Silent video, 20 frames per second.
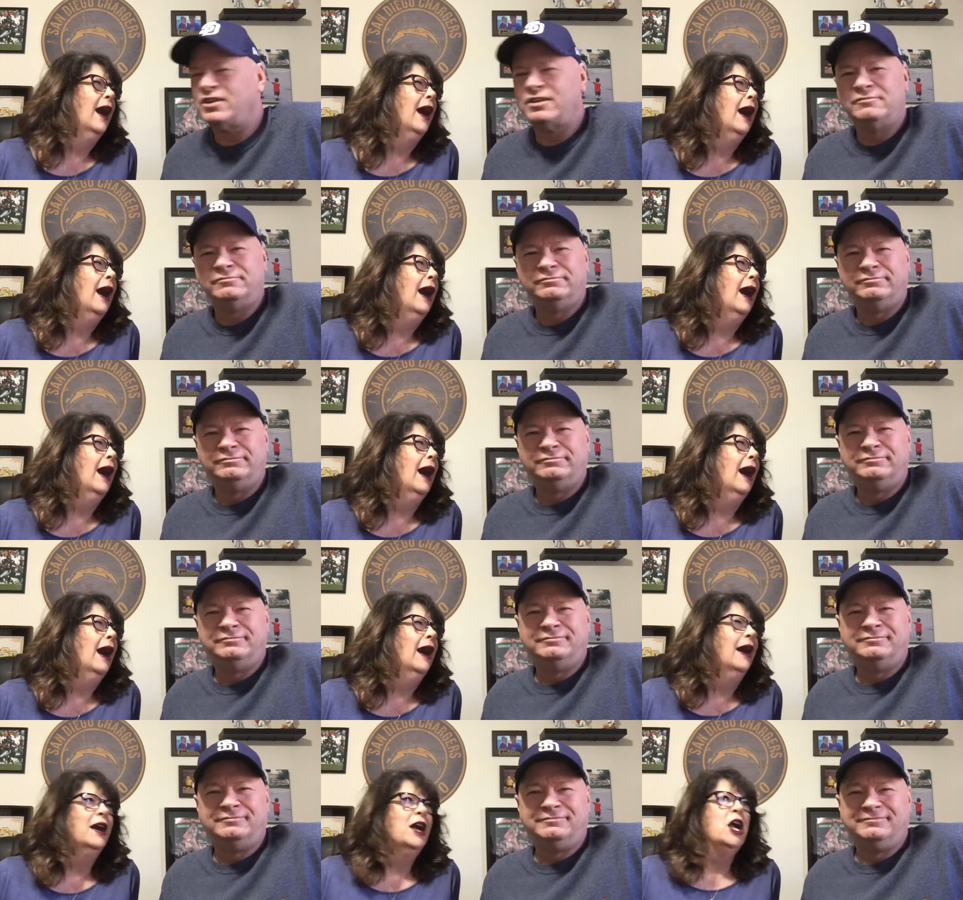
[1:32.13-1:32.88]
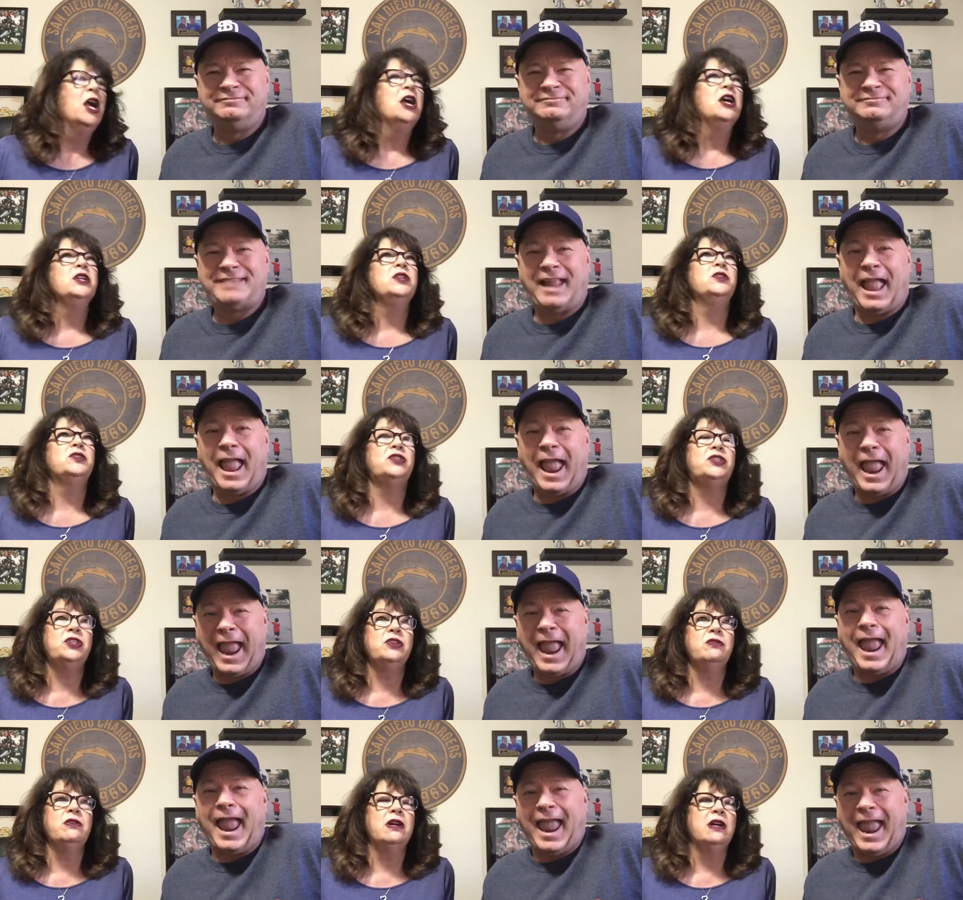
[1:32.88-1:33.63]
Speaker 1: that? You're
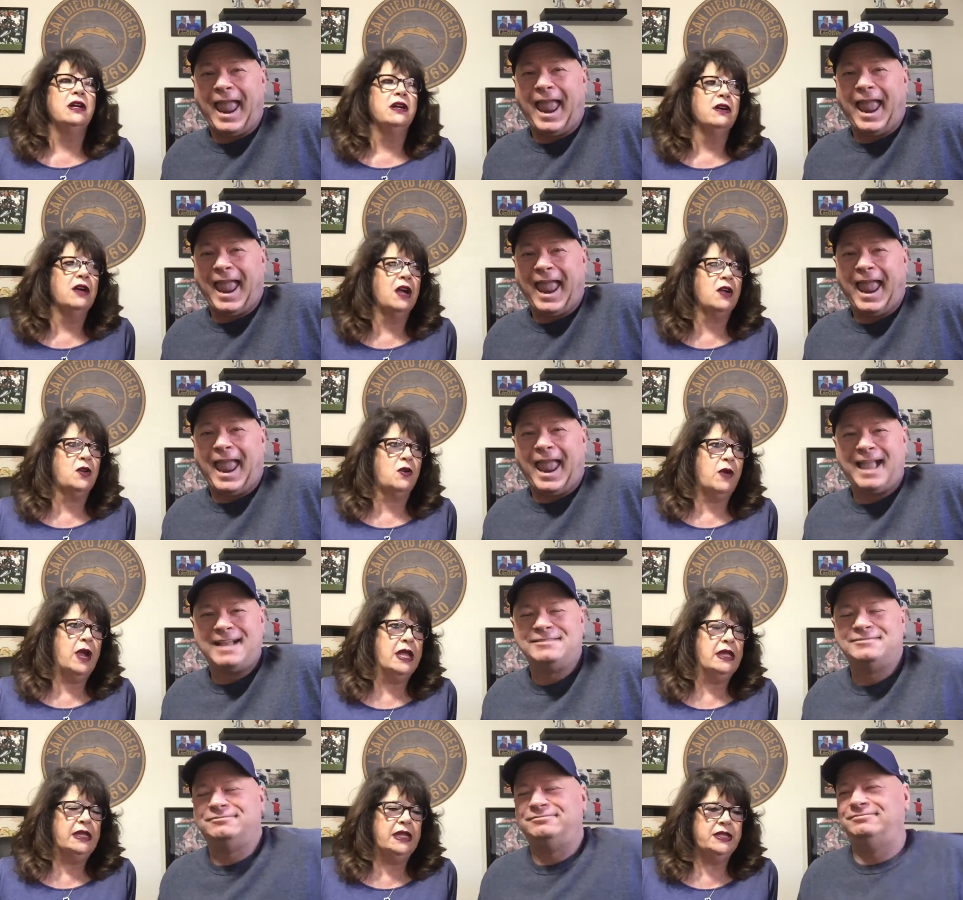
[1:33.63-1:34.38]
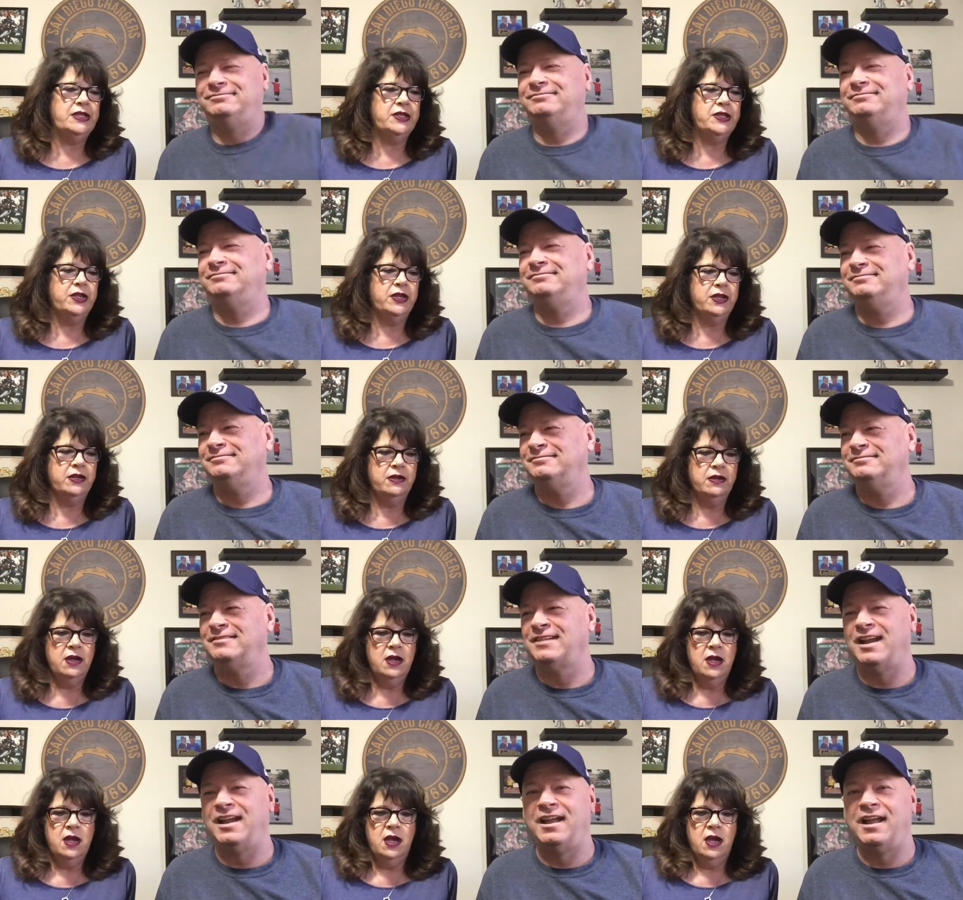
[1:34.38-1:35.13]
still a, a great
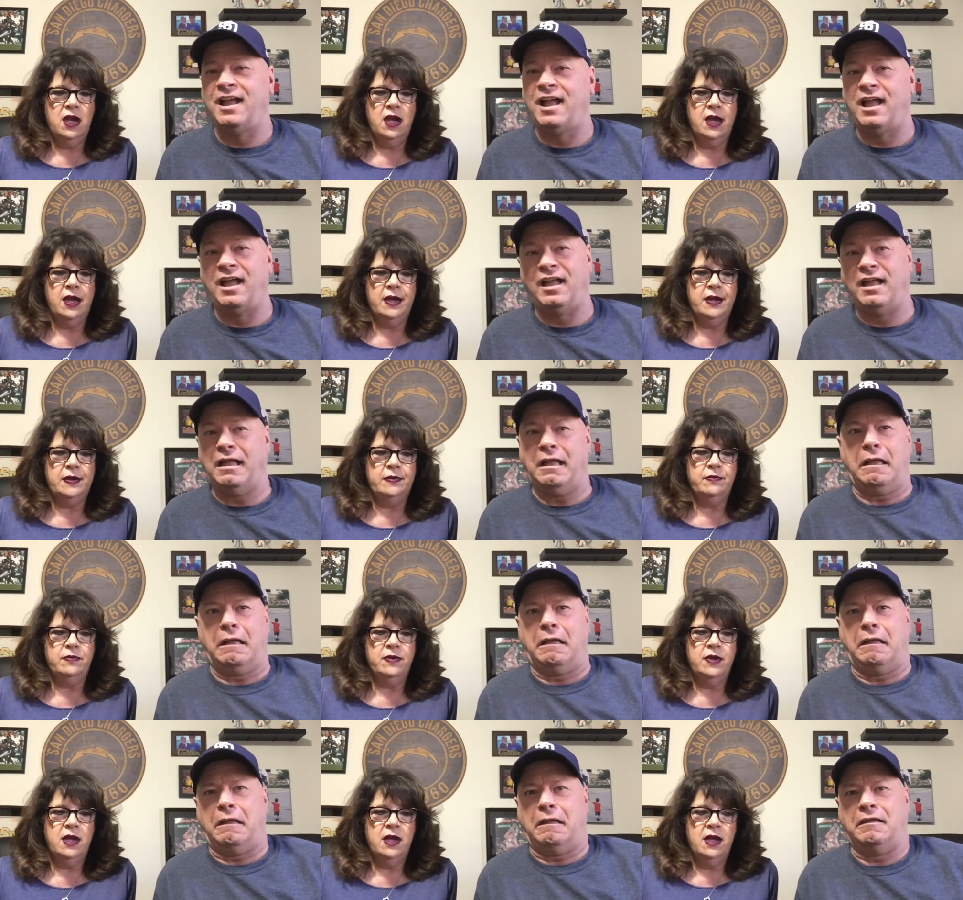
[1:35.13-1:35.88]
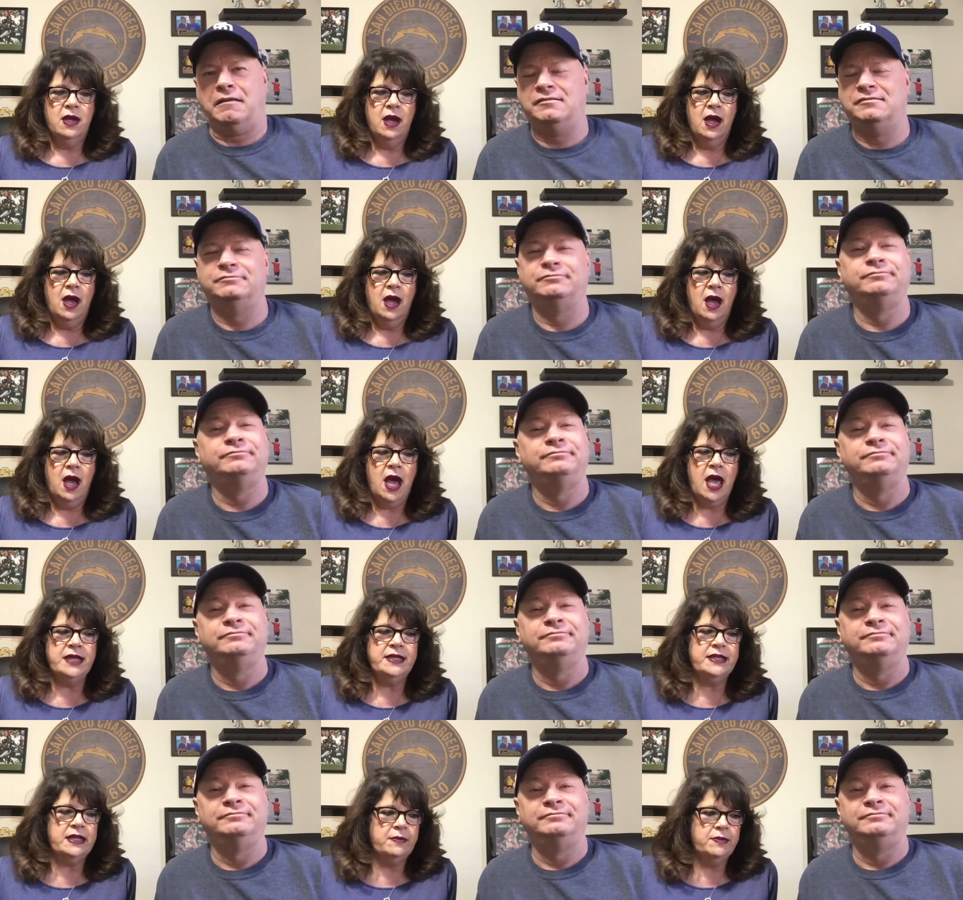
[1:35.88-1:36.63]
listener. Um,
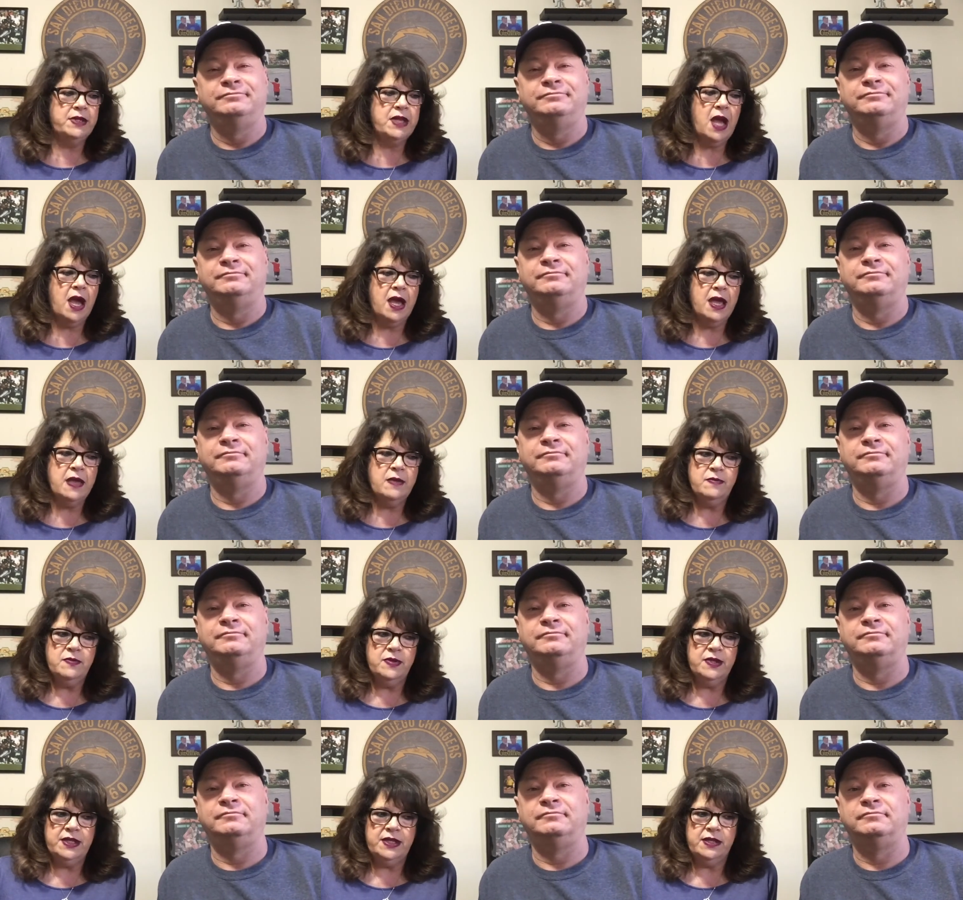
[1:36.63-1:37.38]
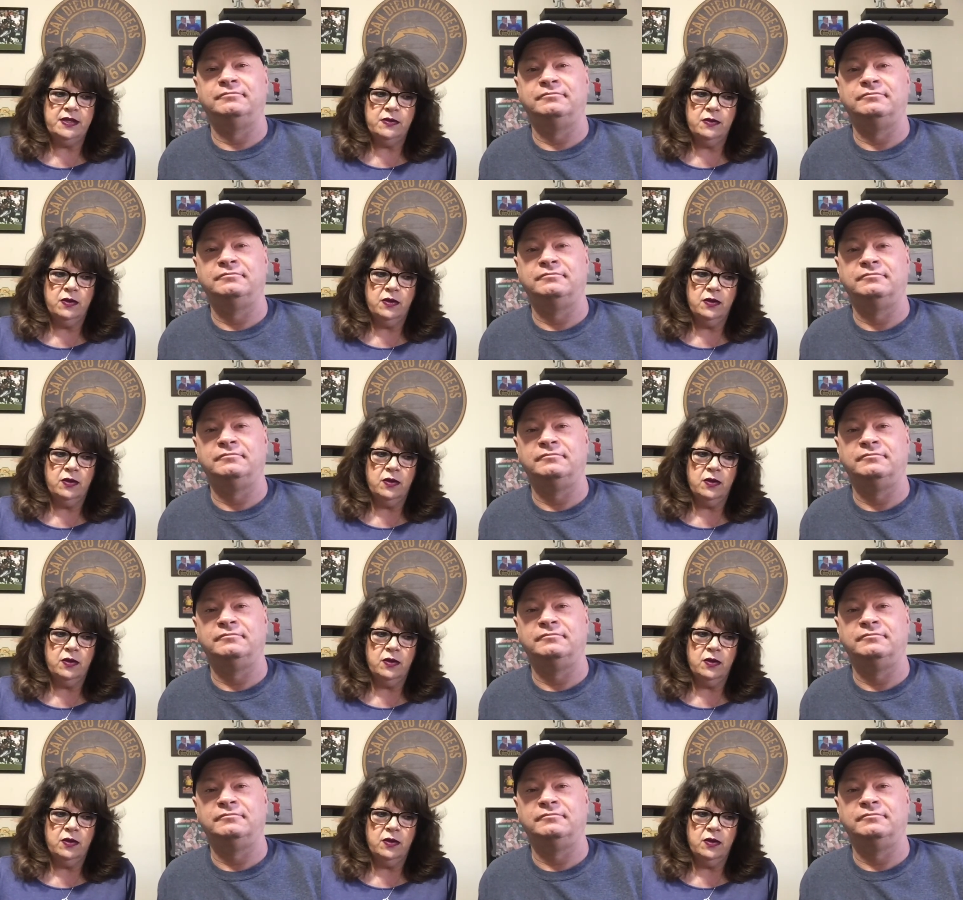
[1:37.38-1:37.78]
I sometimes